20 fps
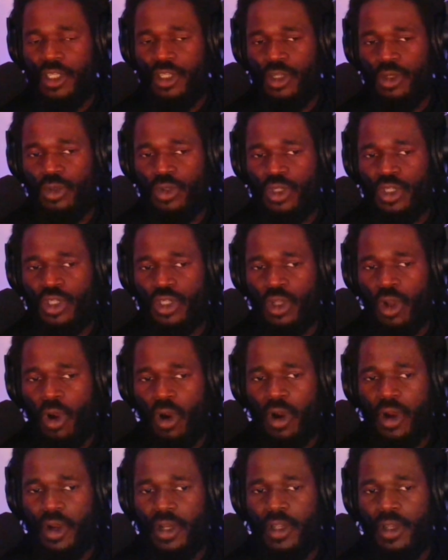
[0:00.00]
to
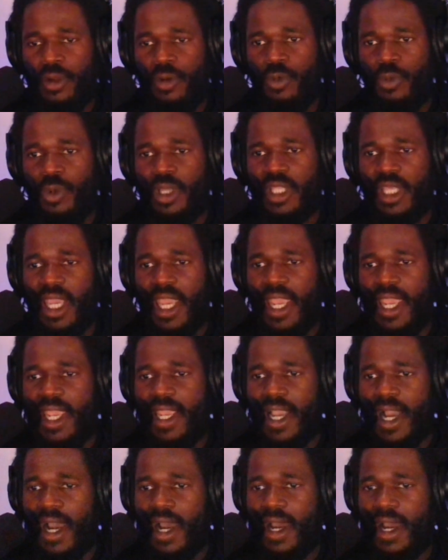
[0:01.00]
start with
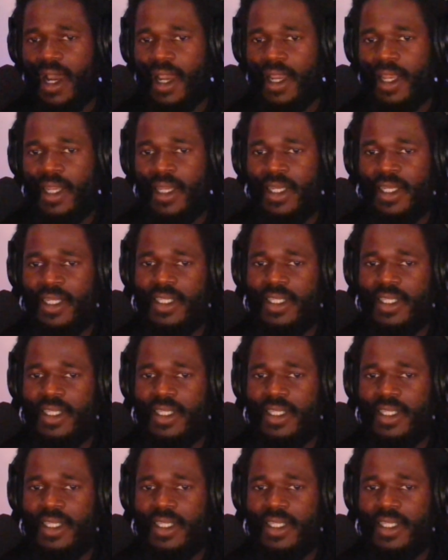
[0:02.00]
AI